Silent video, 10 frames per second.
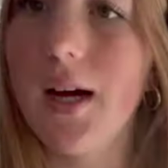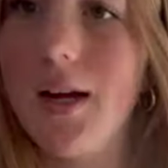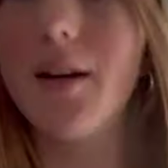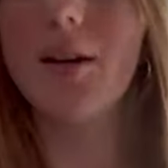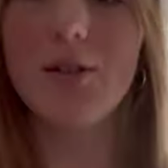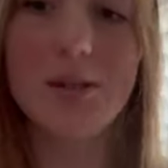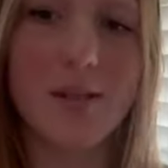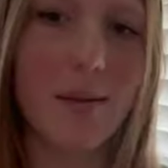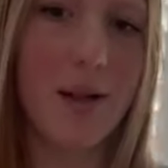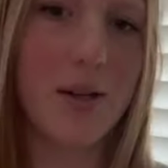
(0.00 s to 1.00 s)
I don't know, just
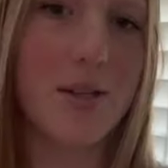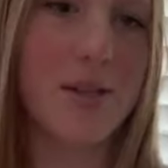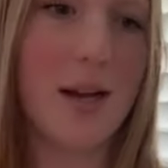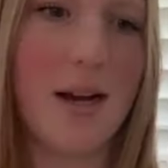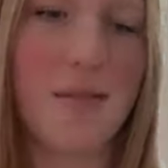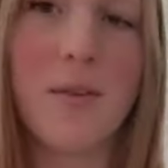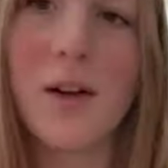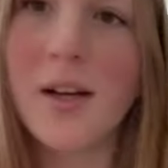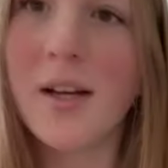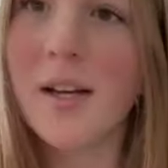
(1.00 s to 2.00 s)
some other stuff.
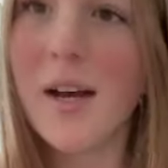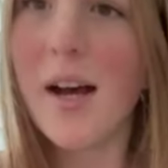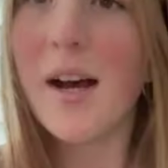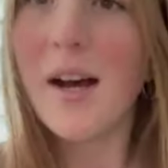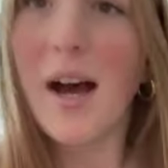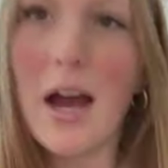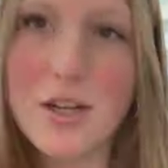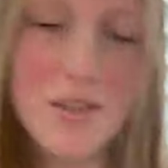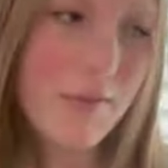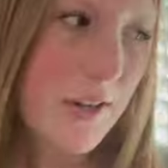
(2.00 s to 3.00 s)
I
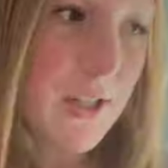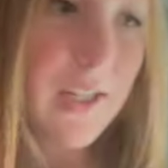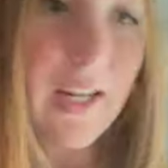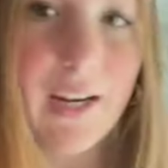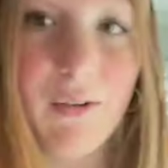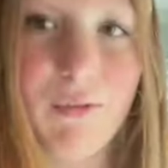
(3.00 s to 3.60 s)
just finished getting